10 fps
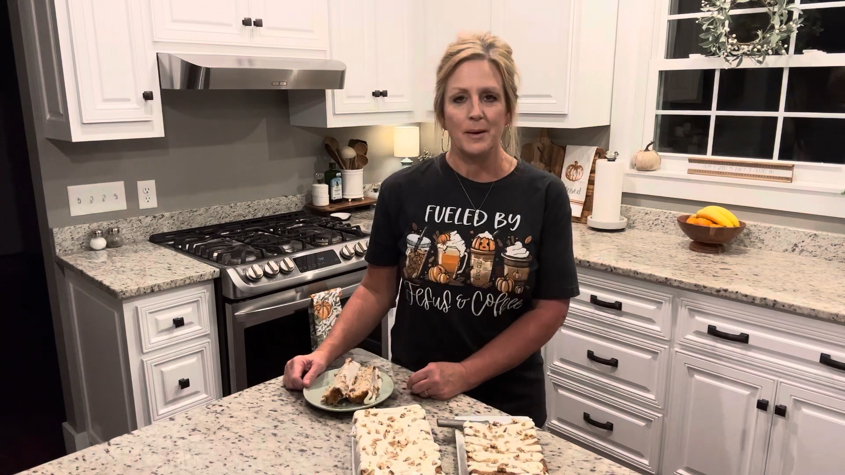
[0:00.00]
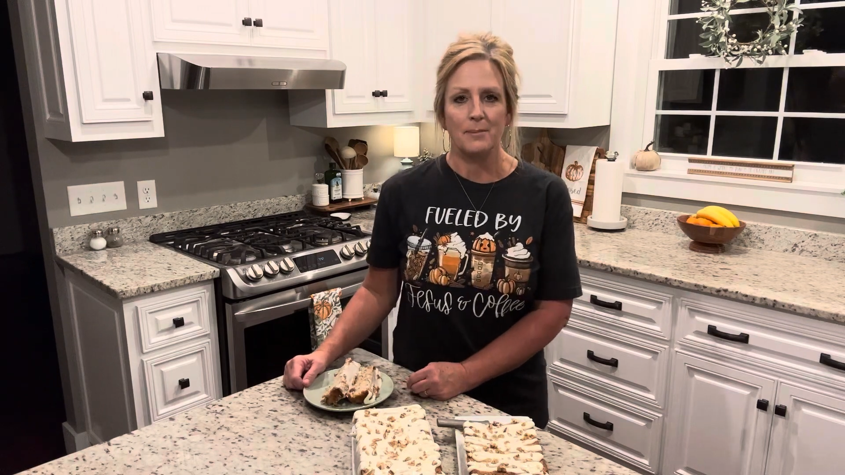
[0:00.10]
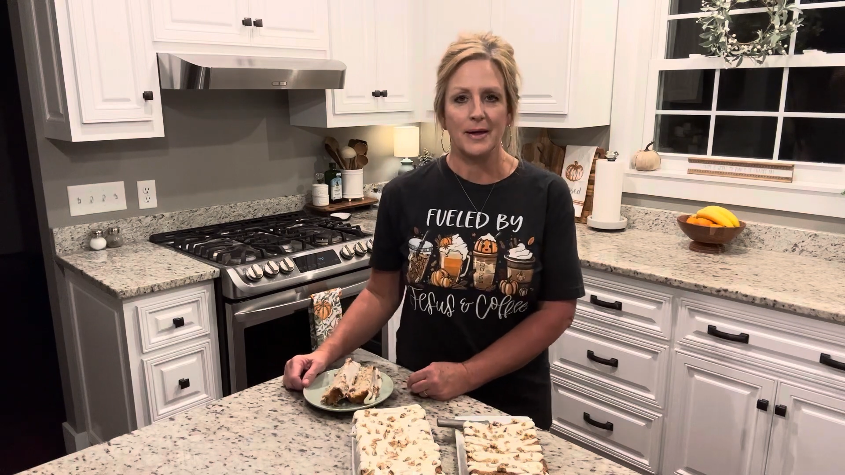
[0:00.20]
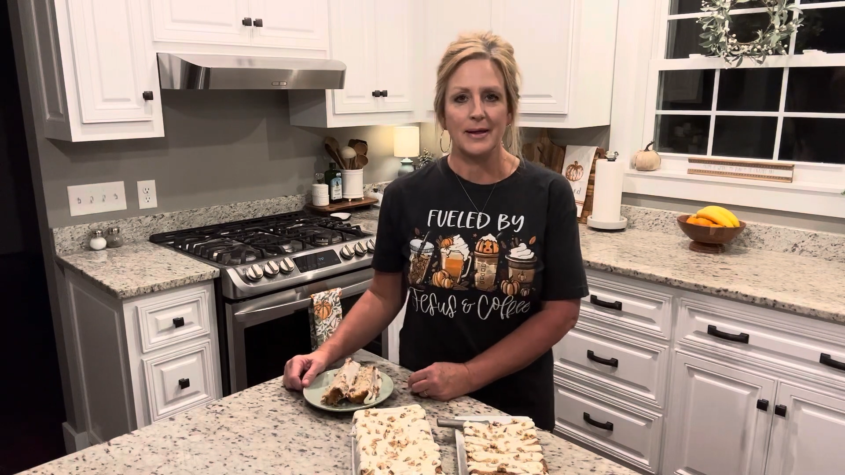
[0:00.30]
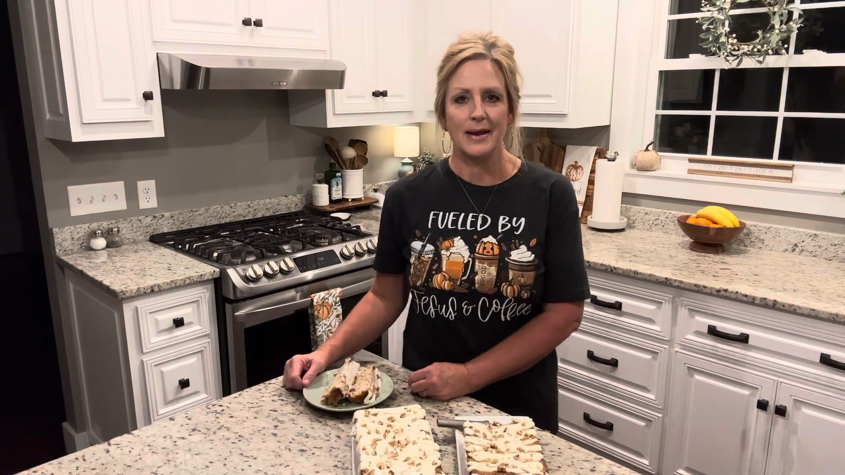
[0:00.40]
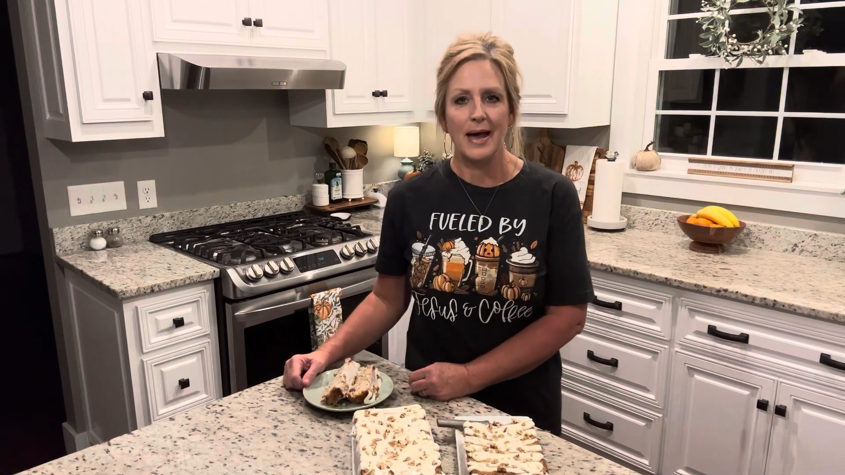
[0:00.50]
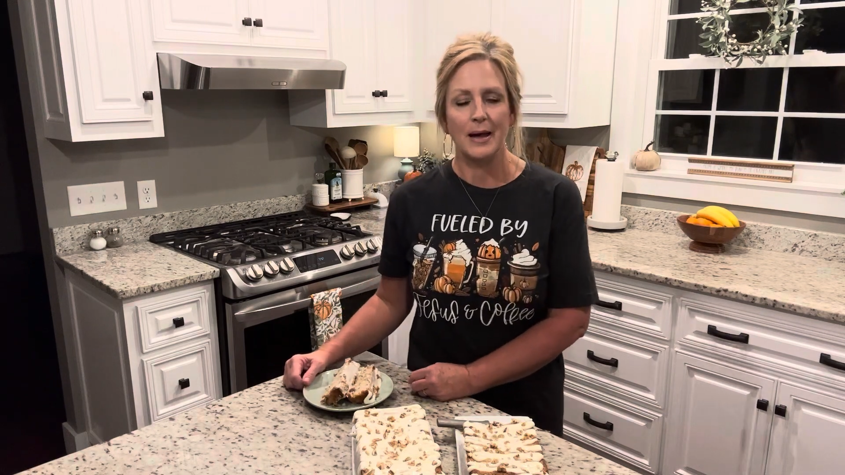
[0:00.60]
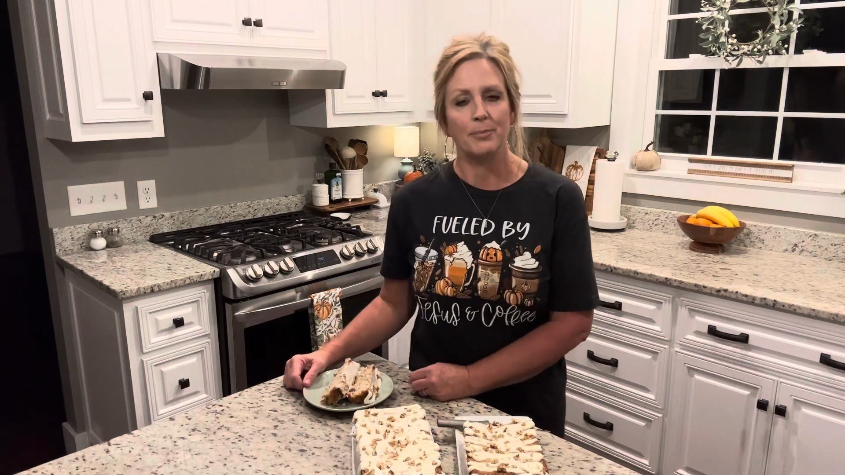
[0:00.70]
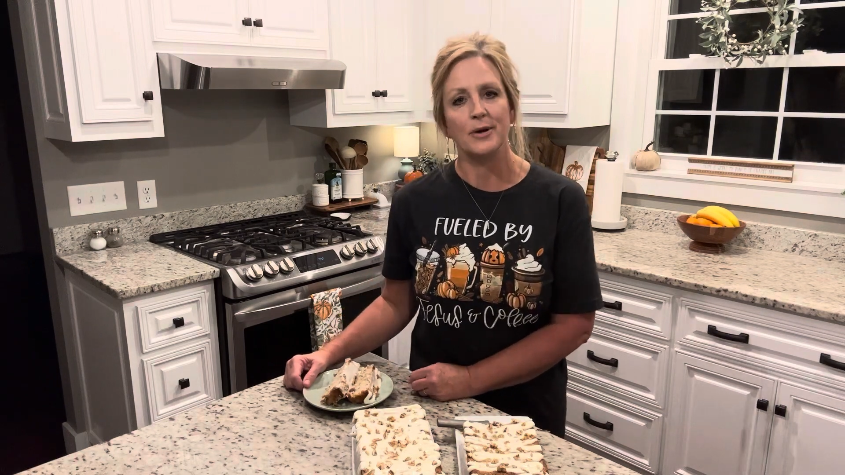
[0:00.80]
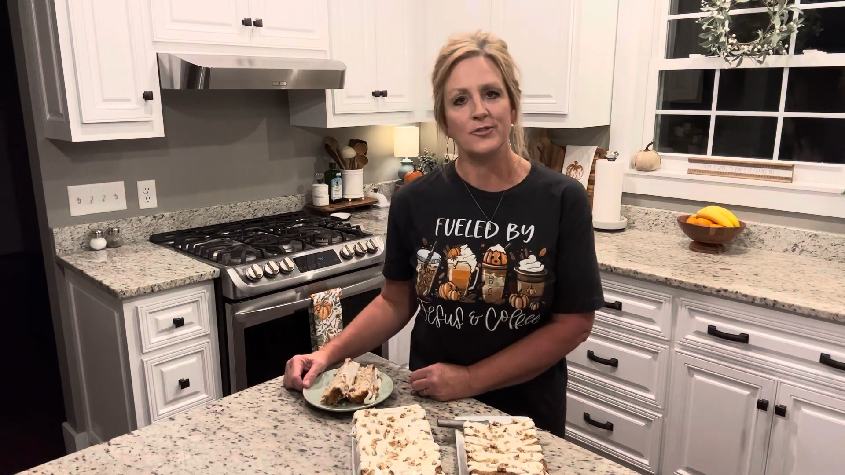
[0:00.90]
but I
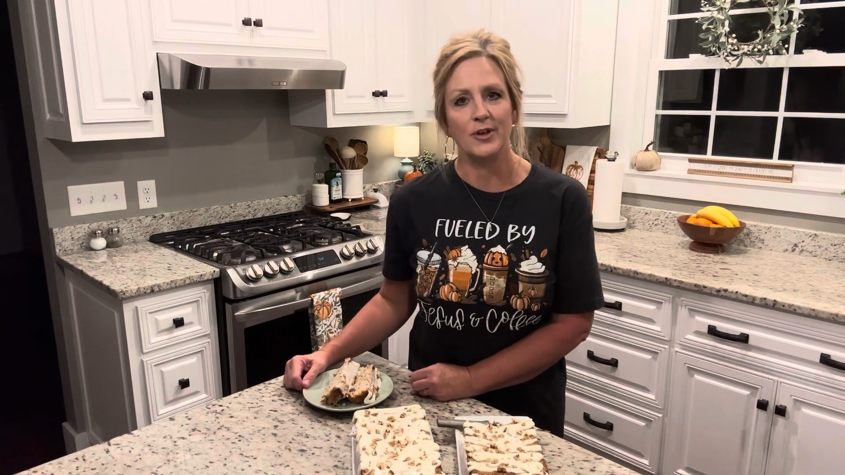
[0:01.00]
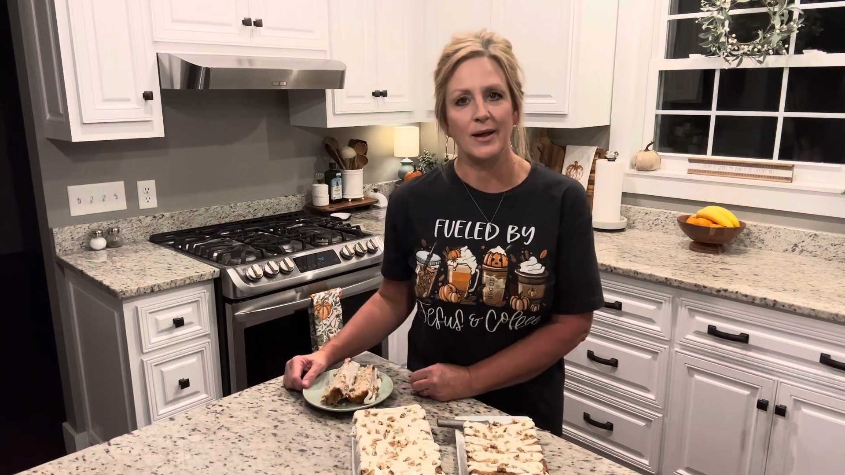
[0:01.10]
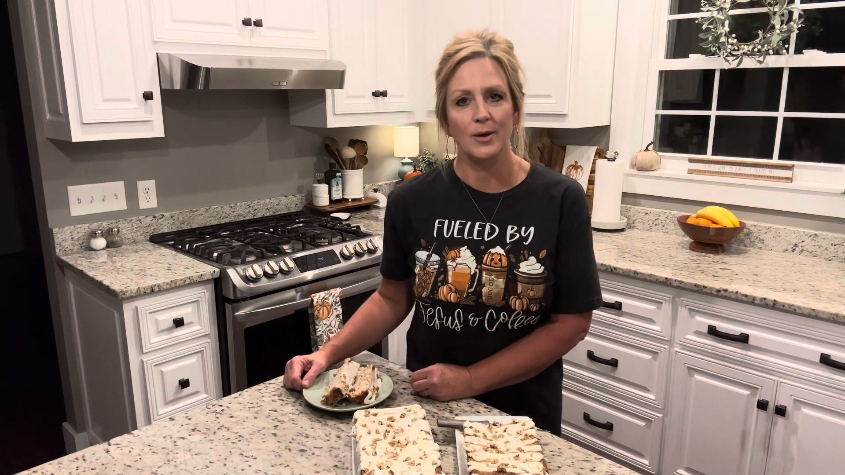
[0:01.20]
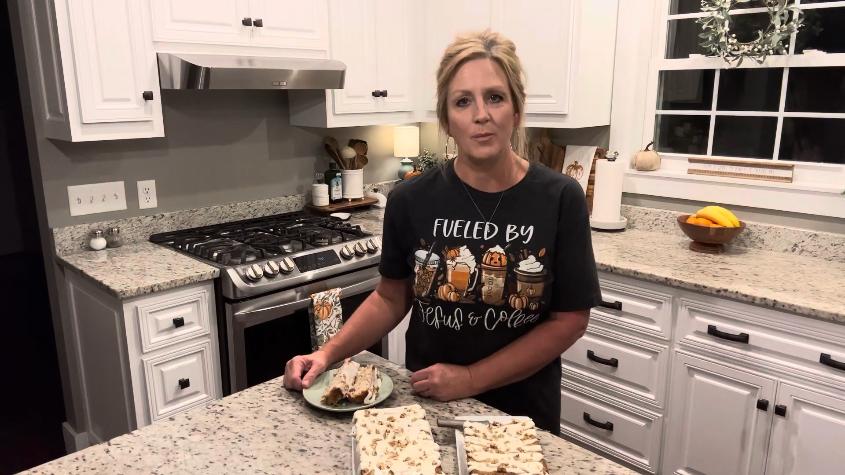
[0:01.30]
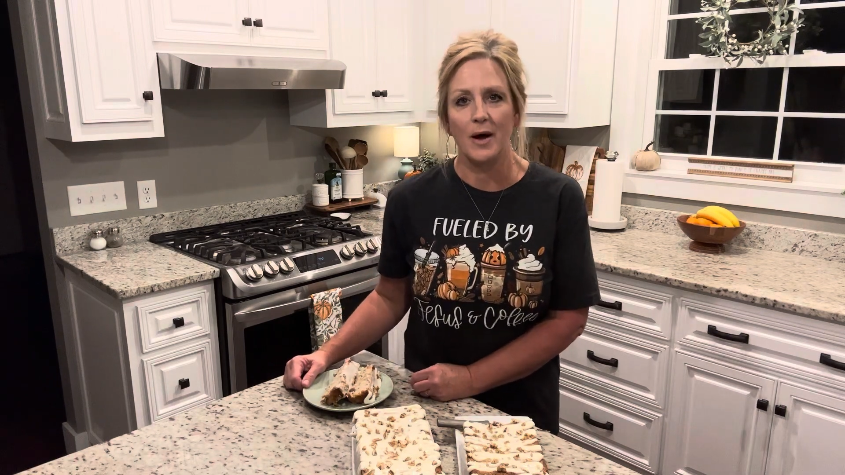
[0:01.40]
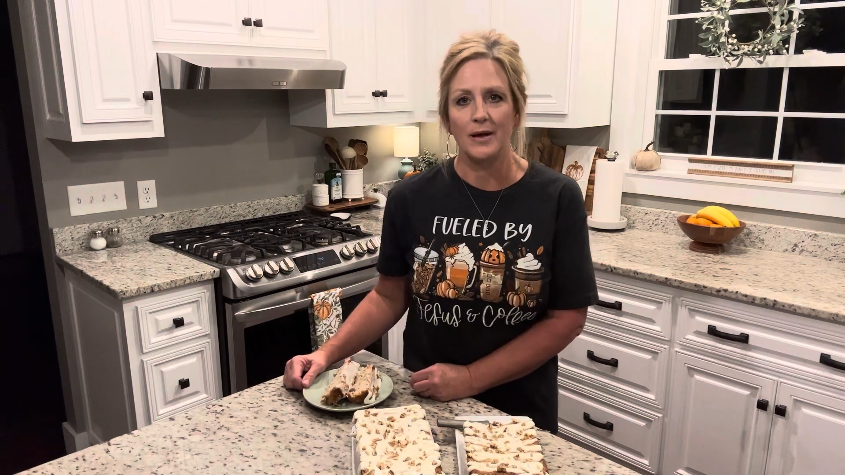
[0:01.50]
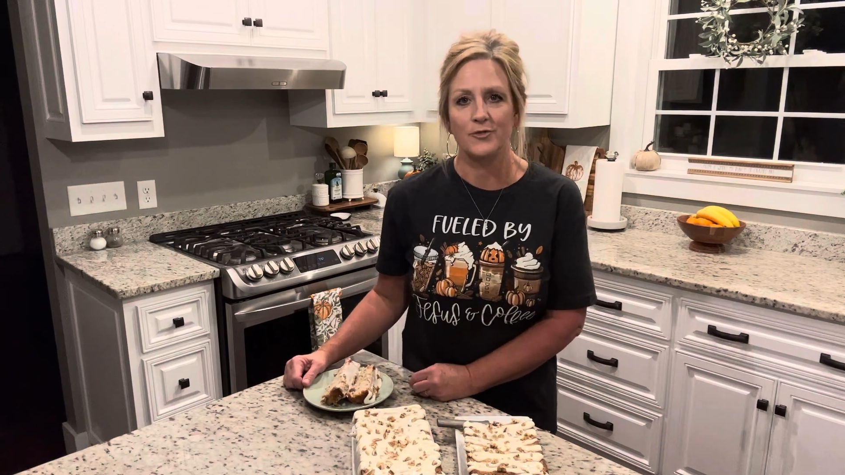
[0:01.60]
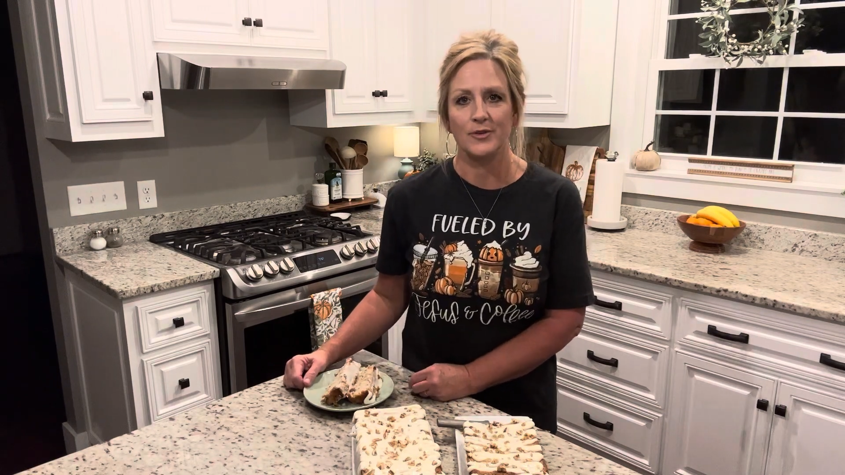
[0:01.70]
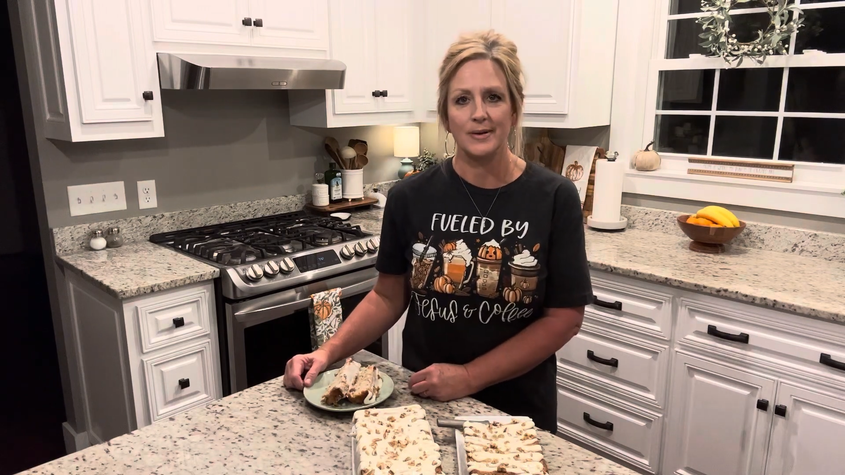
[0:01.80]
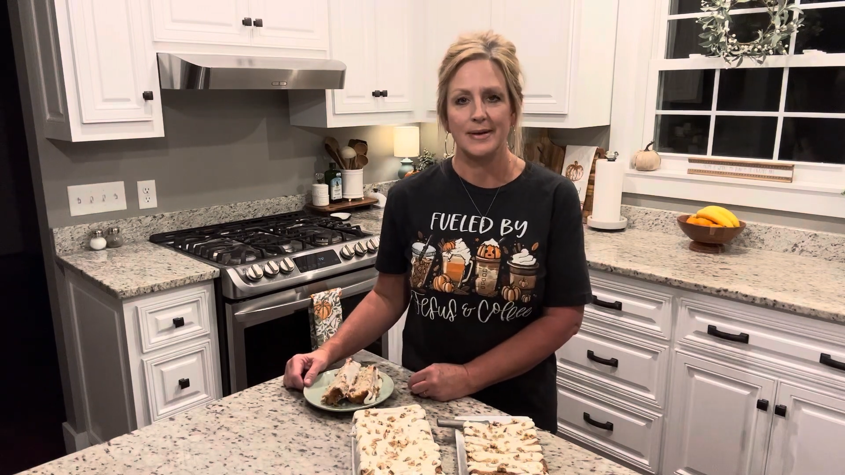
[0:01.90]
appreciate you
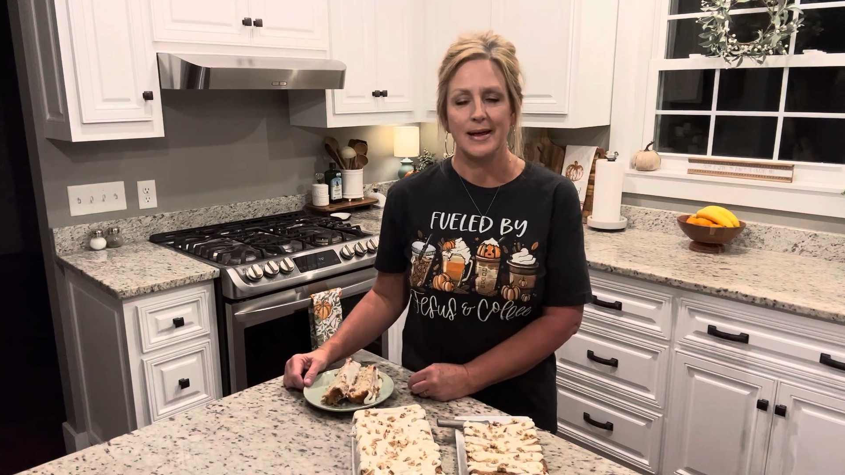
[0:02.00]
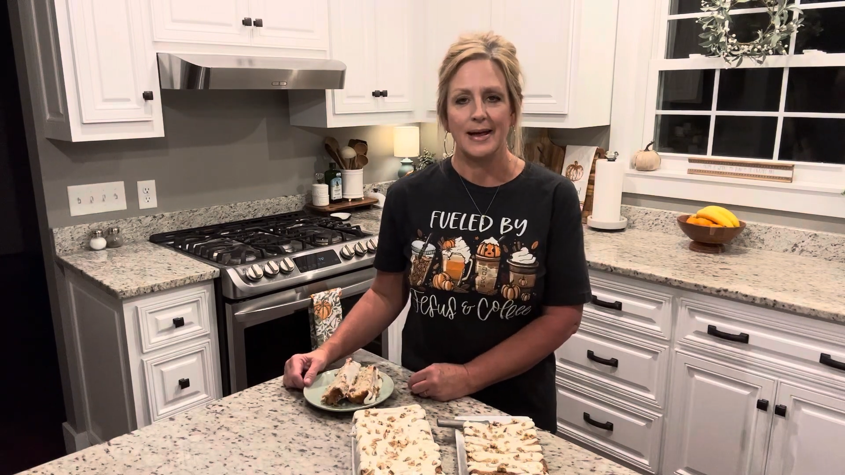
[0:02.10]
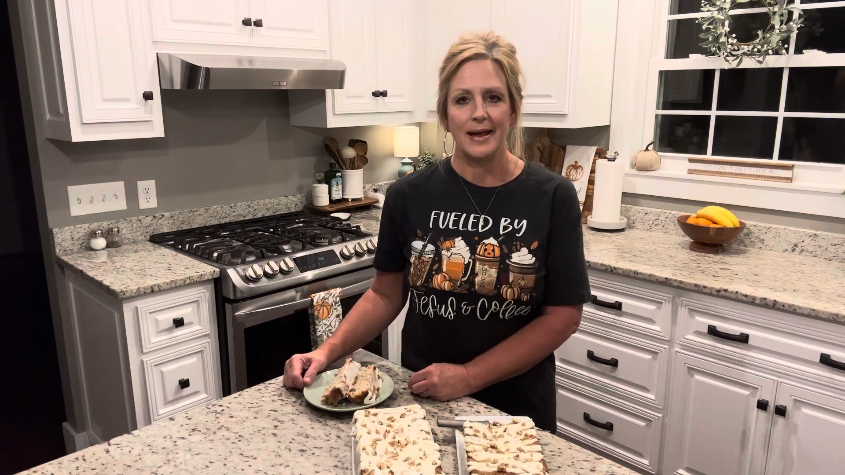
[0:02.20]
watching,